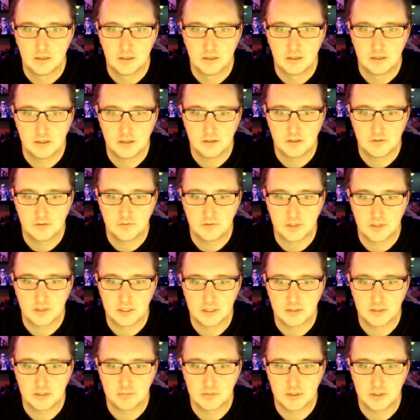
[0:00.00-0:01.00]
Just fix
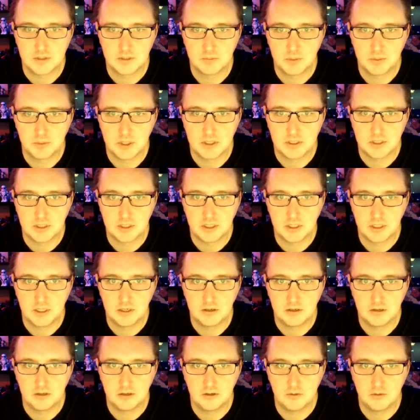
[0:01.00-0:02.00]
up the spacing
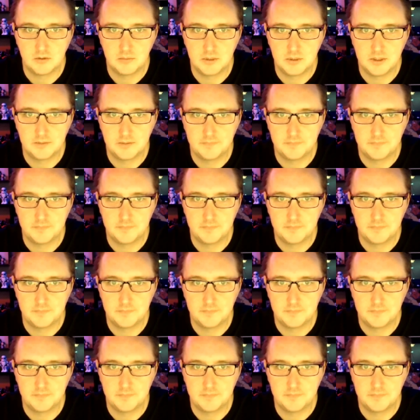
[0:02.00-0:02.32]
here a little bit.